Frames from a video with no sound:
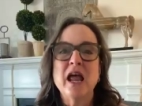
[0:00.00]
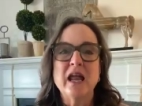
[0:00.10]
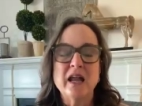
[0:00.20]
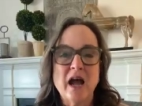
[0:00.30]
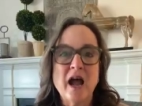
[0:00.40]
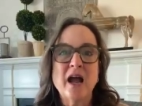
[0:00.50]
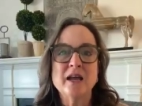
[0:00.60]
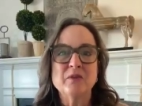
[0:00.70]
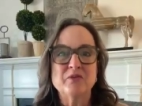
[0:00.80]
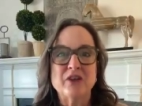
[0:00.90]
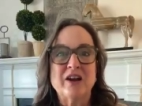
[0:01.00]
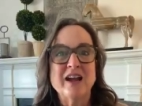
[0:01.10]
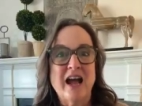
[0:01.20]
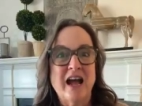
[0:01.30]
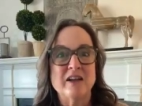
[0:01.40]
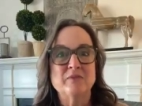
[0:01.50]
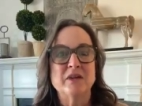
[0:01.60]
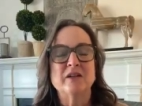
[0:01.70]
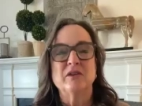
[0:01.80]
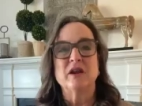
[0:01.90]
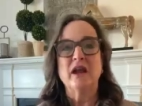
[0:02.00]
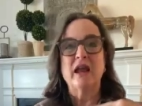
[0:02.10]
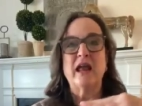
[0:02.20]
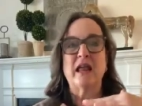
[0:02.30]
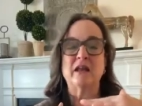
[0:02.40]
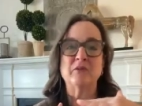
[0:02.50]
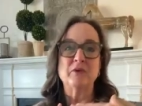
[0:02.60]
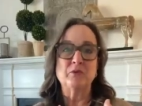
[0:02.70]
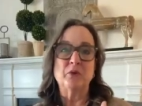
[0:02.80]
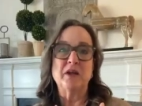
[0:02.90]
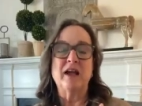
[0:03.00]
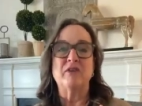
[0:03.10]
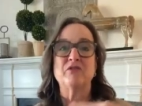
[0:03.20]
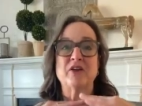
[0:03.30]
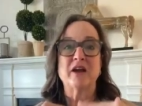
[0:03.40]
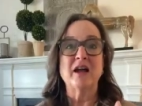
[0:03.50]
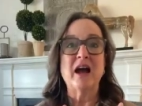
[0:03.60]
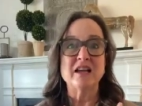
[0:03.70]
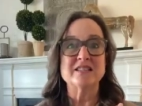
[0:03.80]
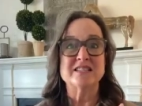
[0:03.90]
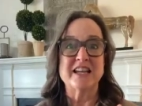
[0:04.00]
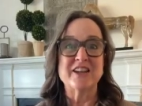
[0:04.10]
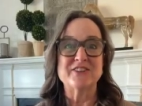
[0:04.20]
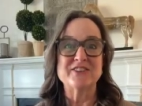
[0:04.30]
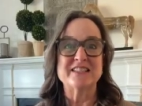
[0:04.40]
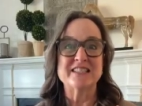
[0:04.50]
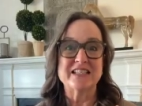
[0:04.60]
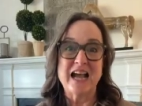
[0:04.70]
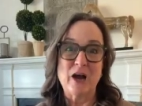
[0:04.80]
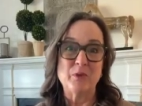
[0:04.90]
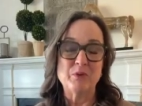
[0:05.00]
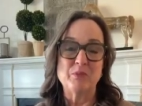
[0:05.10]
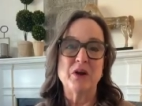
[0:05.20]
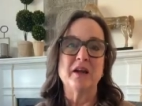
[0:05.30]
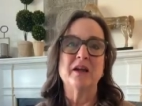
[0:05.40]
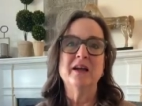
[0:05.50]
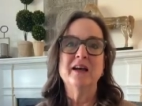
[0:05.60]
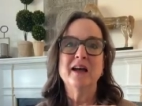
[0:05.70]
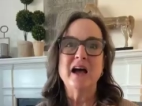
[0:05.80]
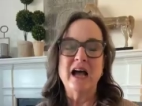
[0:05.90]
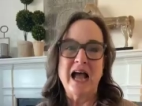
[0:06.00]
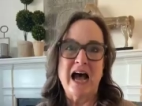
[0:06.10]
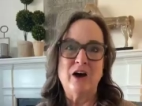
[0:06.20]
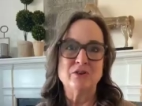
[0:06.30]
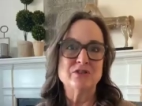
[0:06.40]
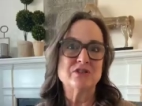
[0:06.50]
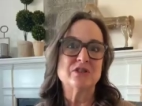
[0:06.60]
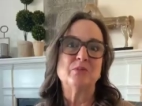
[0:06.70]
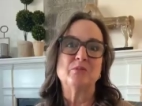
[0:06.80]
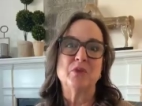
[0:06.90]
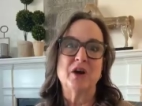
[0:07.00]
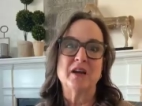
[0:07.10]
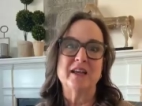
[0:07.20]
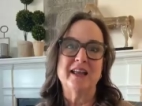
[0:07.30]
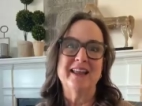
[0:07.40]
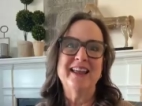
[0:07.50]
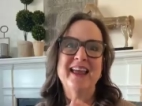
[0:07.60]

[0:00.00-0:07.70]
And I am very adamant, and we have very high standards as to how we bring a house to market.